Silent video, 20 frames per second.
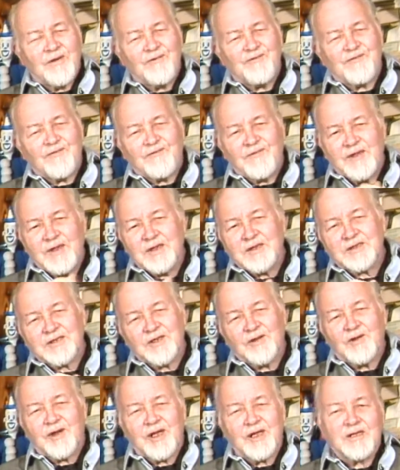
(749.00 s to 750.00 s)
a
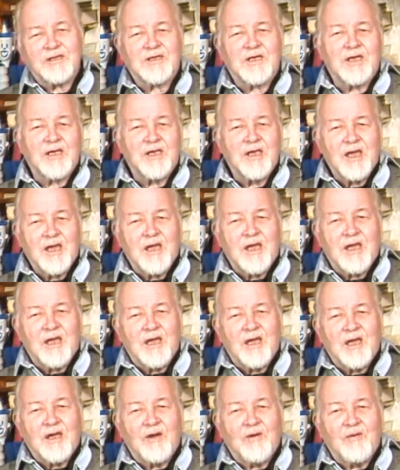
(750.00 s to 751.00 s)
fierce loyalty,
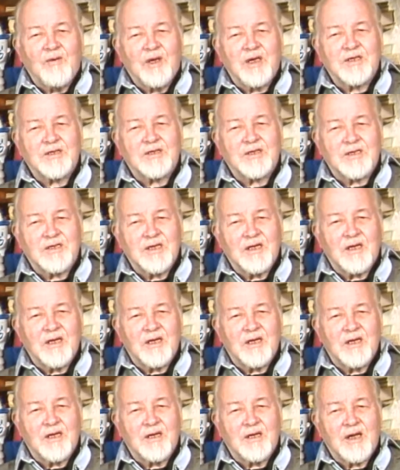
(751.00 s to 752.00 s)
which
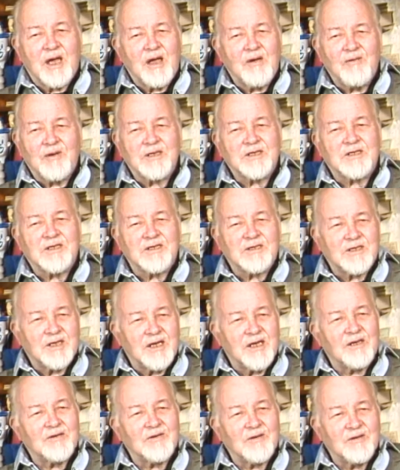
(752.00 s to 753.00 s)
I wasn't
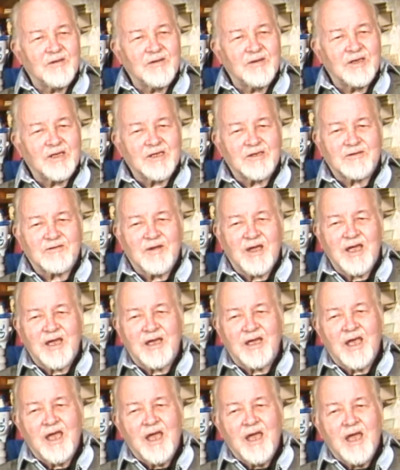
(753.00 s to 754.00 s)
there during the
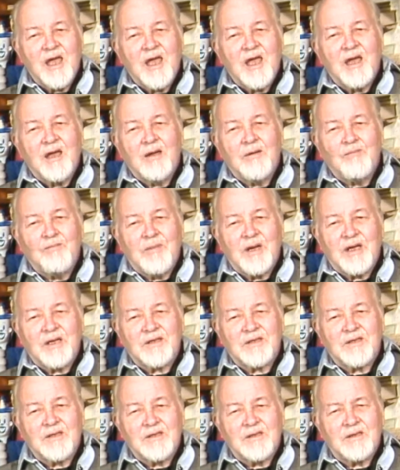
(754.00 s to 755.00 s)
strike,
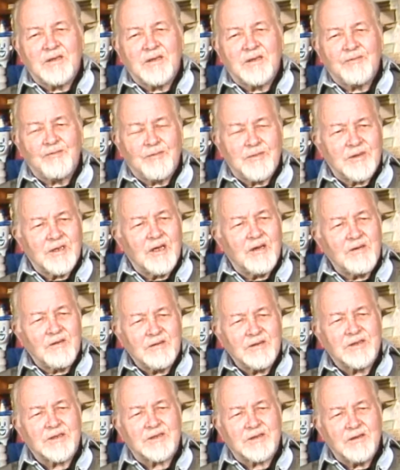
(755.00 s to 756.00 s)
but the
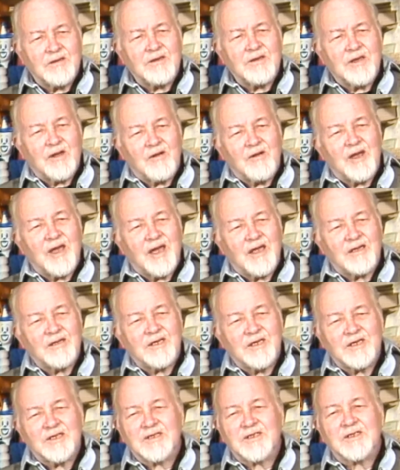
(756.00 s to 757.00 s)
whole studio
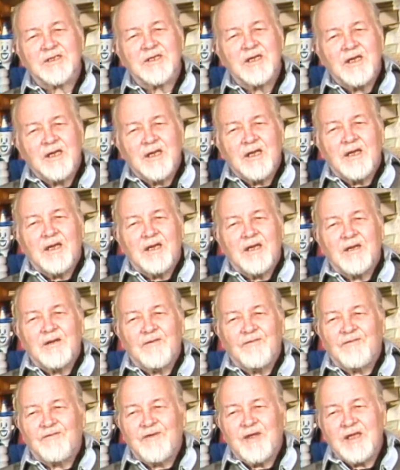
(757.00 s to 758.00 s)
had this
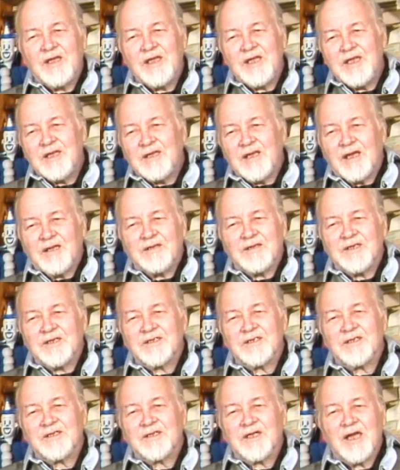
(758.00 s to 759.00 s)
feeling that
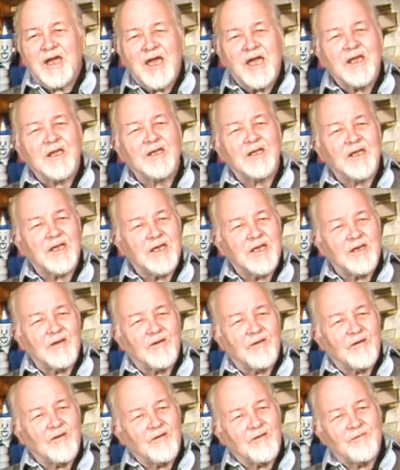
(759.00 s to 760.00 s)
this
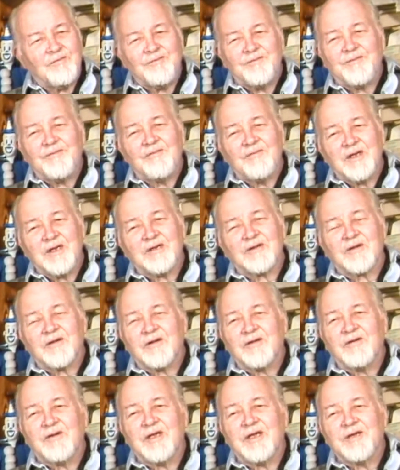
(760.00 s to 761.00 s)
kindly old
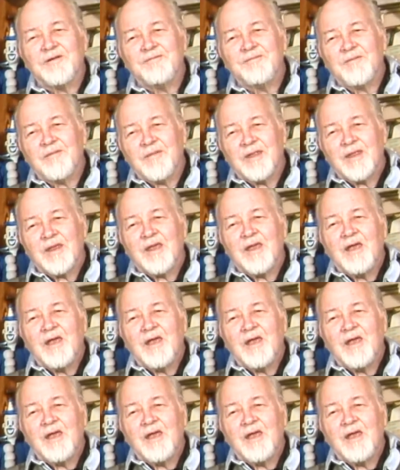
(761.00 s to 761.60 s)
Victorian